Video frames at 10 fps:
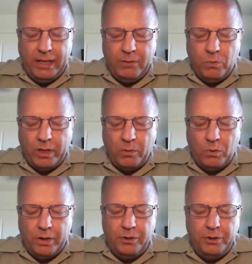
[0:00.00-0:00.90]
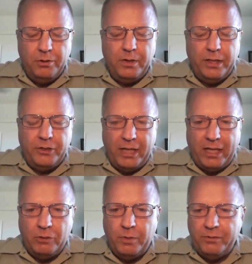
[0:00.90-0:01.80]
And what I want to do is,
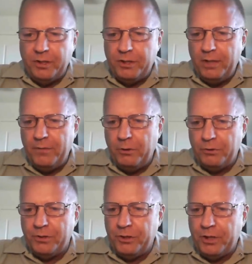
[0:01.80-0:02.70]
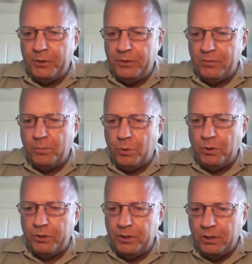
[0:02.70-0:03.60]
as we receive those reception
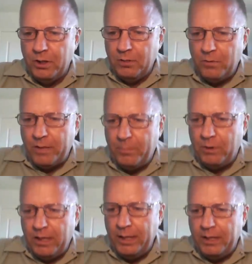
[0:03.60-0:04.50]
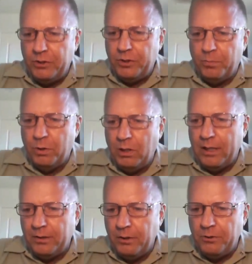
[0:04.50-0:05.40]
reports, my plan is to
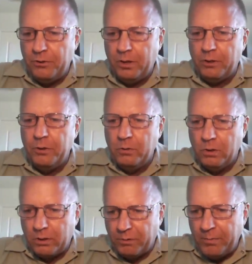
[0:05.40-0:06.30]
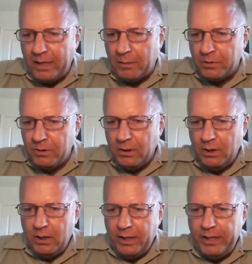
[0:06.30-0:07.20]
plot those on a Google Earth map
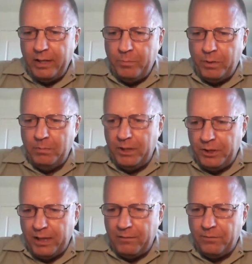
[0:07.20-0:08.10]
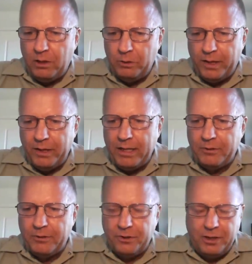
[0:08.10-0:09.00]
and then publish that following
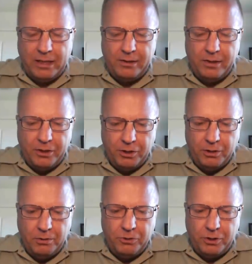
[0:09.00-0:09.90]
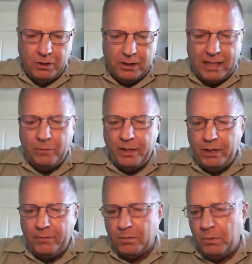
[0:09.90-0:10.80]
the exercise that shows how we
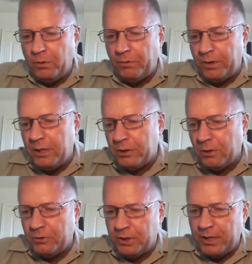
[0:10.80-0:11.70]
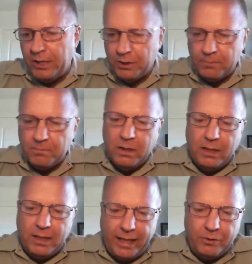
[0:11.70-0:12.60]
did from both the East Coast
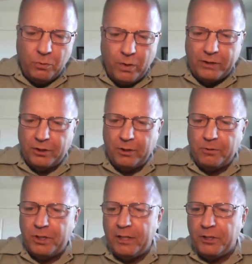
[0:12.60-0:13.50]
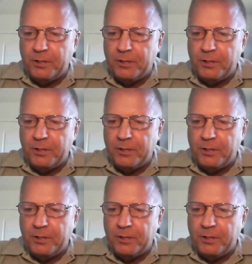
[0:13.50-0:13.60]
station and the West Coast